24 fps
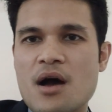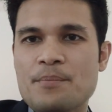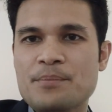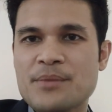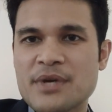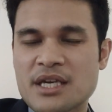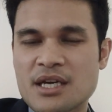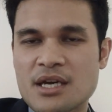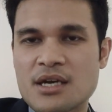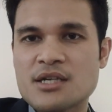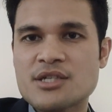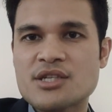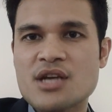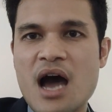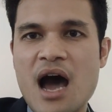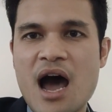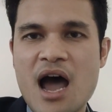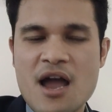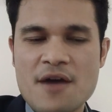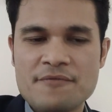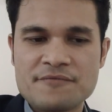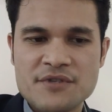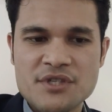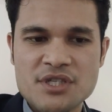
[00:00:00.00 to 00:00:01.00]
because I
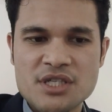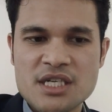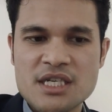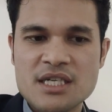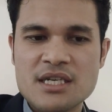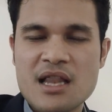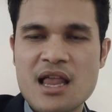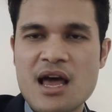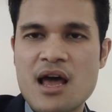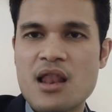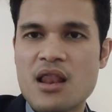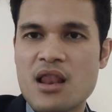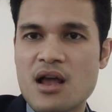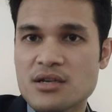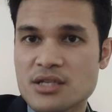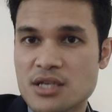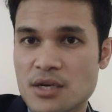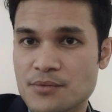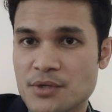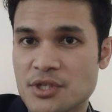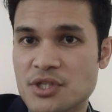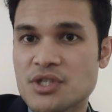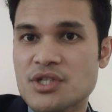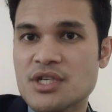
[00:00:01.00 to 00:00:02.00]
have seen like lots
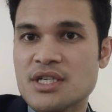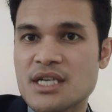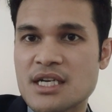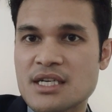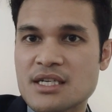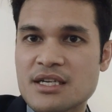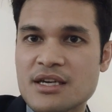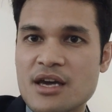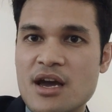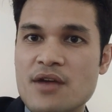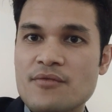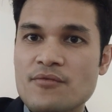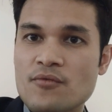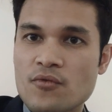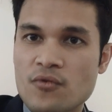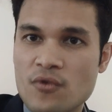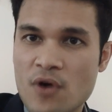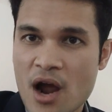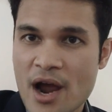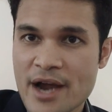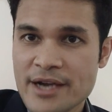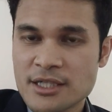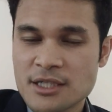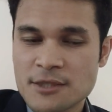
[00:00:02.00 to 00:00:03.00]
of students can
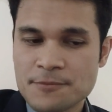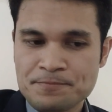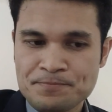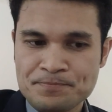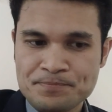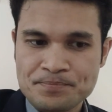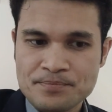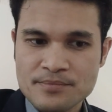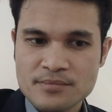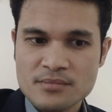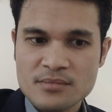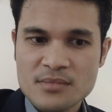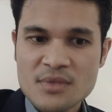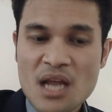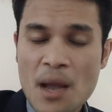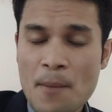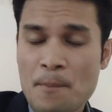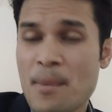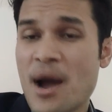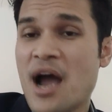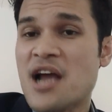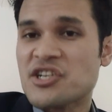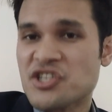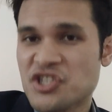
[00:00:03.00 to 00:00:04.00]
write
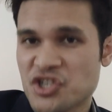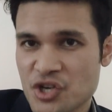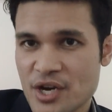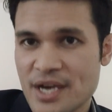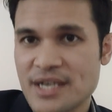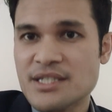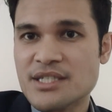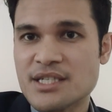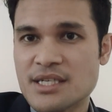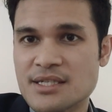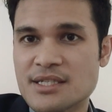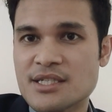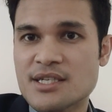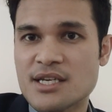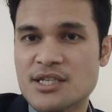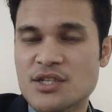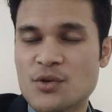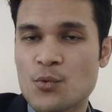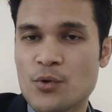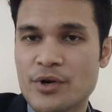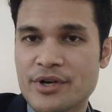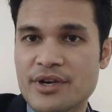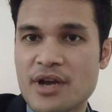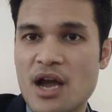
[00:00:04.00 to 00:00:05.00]
by changing such
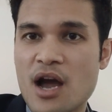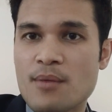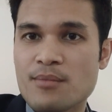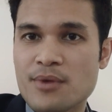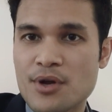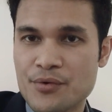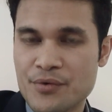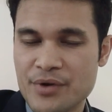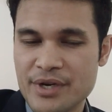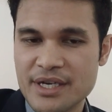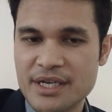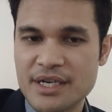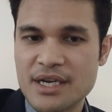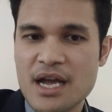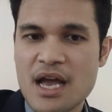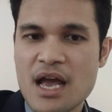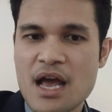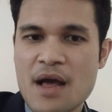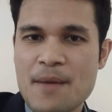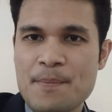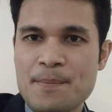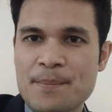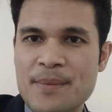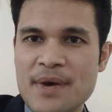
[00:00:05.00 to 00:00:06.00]
a vocabulary,
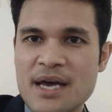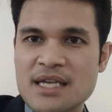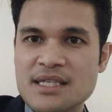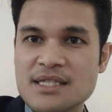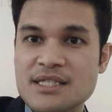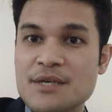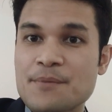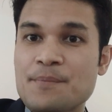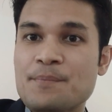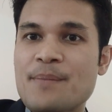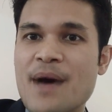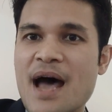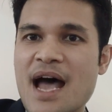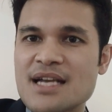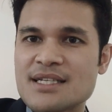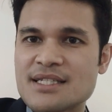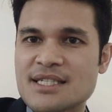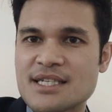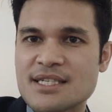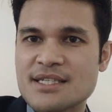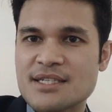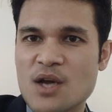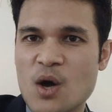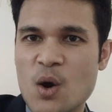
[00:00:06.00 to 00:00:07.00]
but the
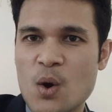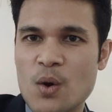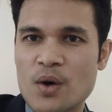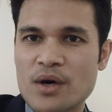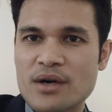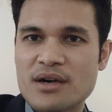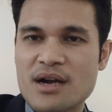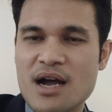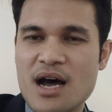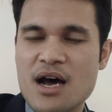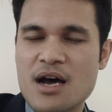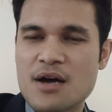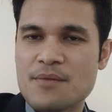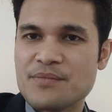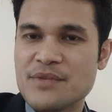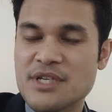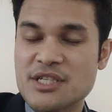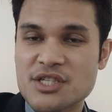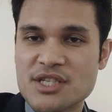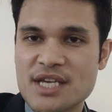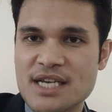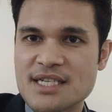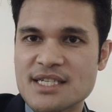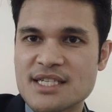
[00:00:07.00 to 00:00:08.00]
pattern or the
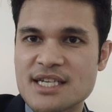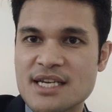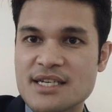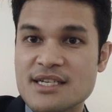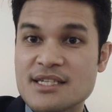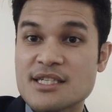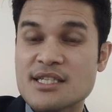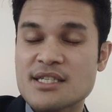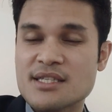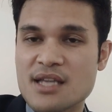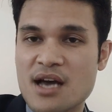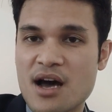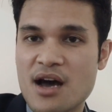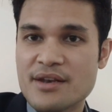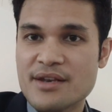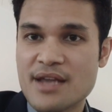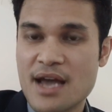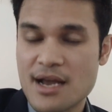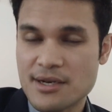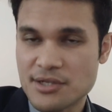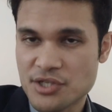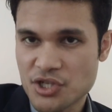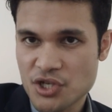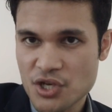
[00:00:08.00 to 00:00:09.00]
sentence is not
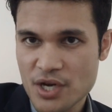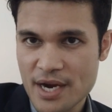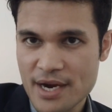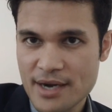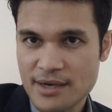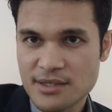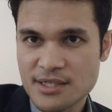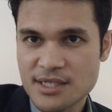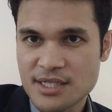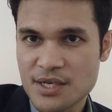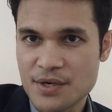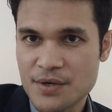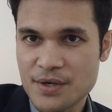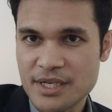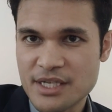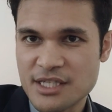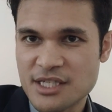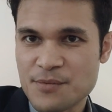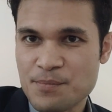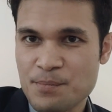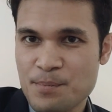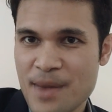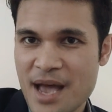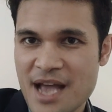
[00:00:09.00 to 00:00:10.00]
that changed, so
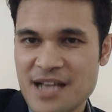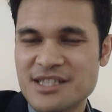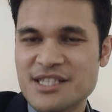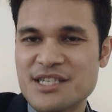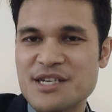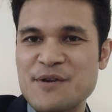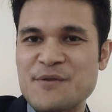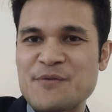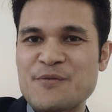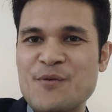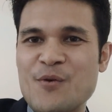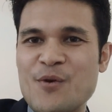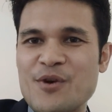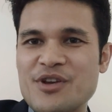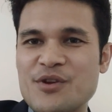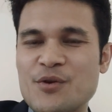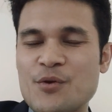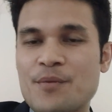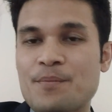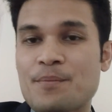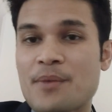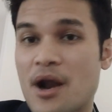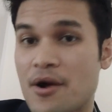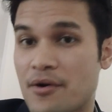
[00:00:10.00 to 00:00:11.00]
it's matter for
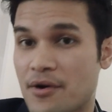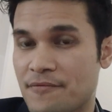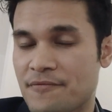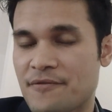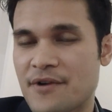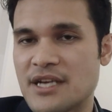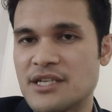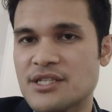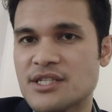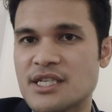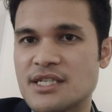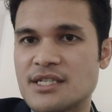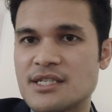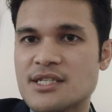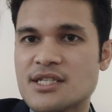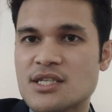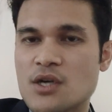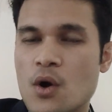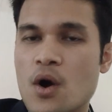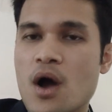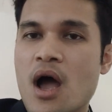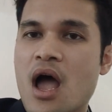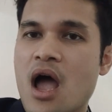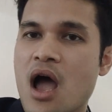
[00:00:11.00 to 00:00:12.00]
your paraphrasing.
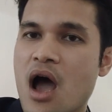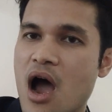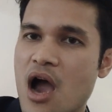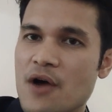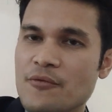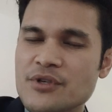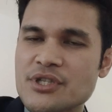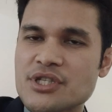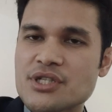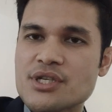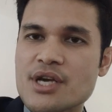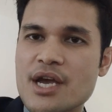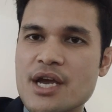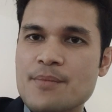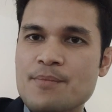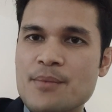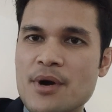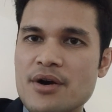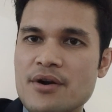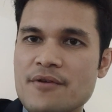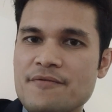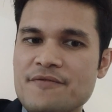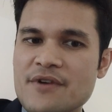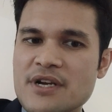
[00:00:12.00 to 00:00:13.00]
So I would say
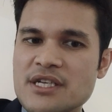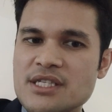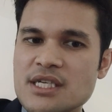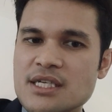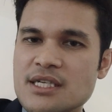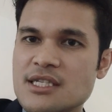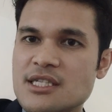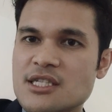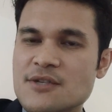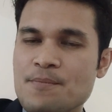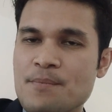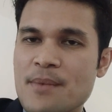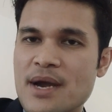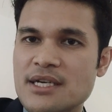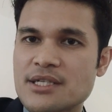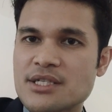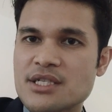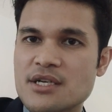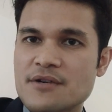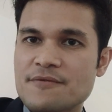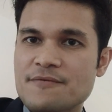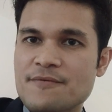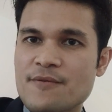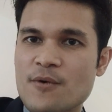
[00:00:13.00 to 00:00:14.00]
paraphrasing is a
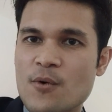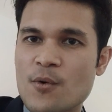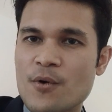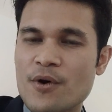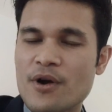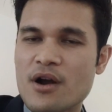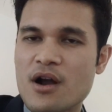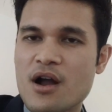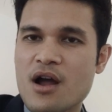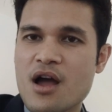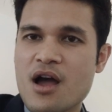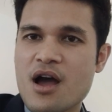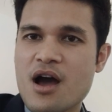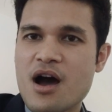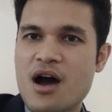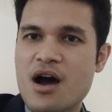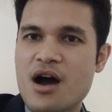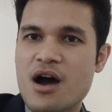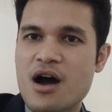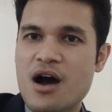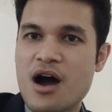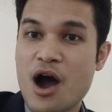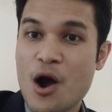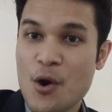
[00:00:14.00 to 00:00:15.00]
matter for
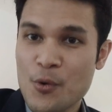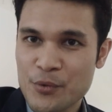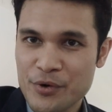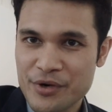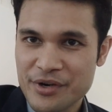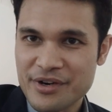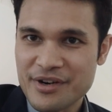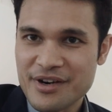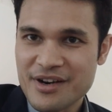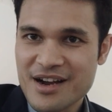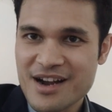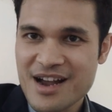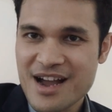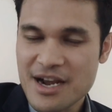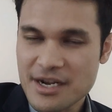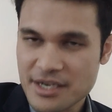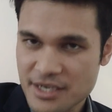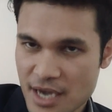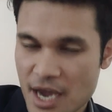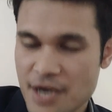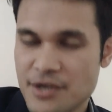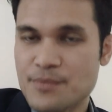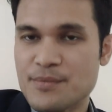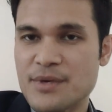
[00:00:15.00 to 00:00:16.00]
our
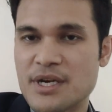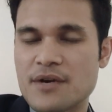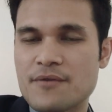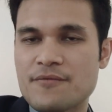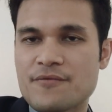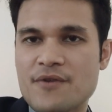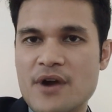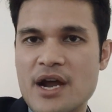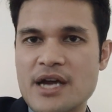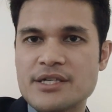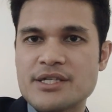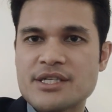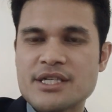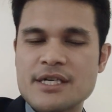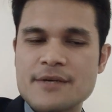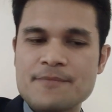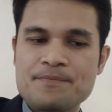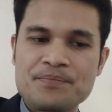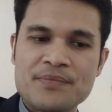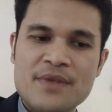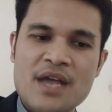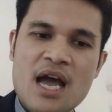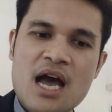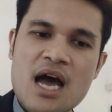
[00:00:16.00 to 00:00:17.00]
academic
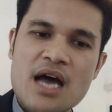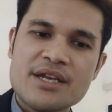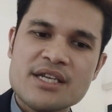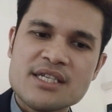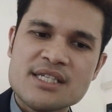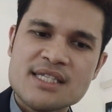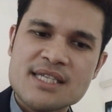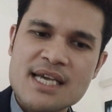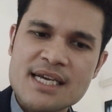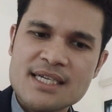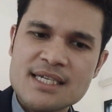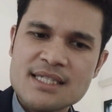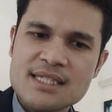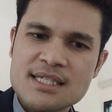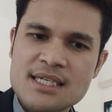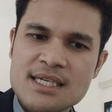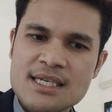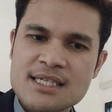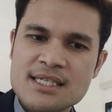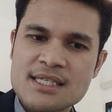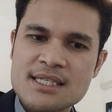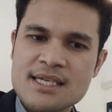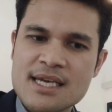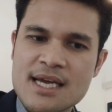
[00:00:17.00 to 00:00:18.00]
writing. The second thing
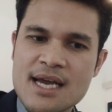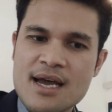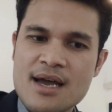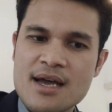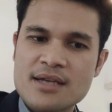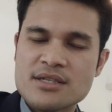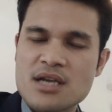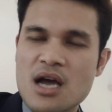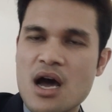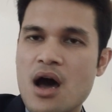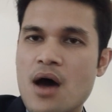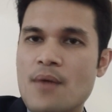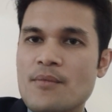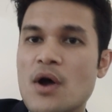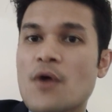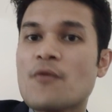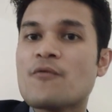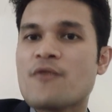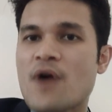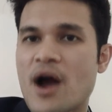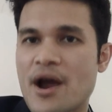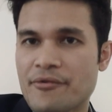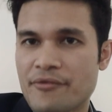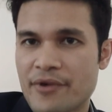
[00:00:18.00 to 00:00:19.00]
is that
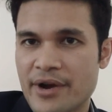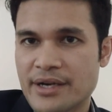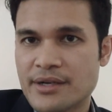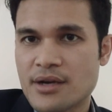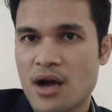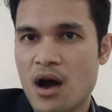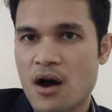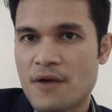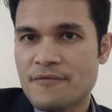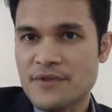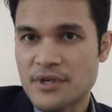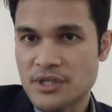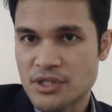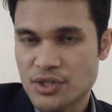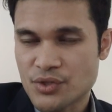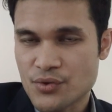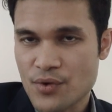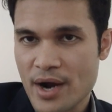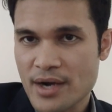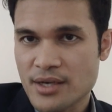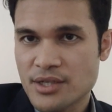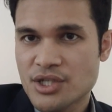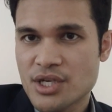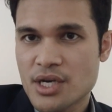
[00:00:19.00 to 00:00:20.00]
avoiding of a
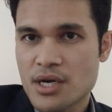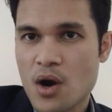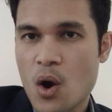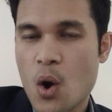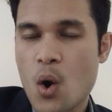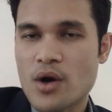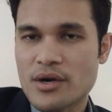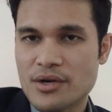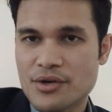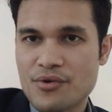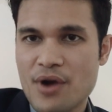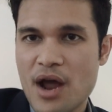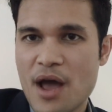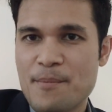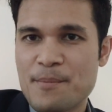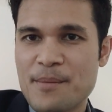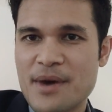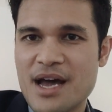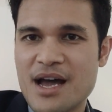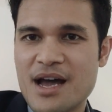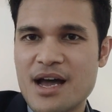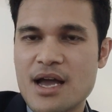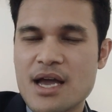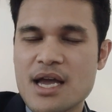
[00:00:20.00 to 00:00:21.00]
structure or
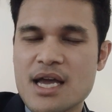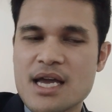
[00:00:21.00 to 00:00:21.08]
grammar.